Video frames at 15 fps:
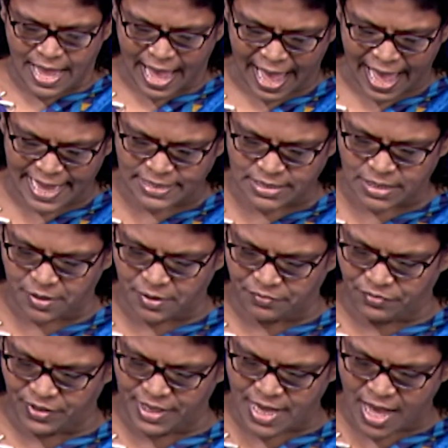and
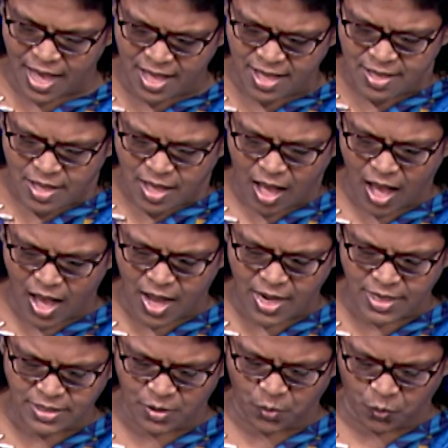we are
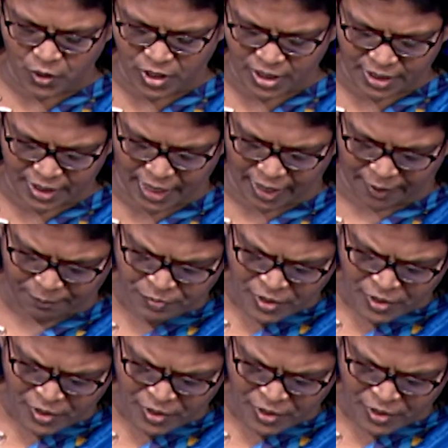hard working.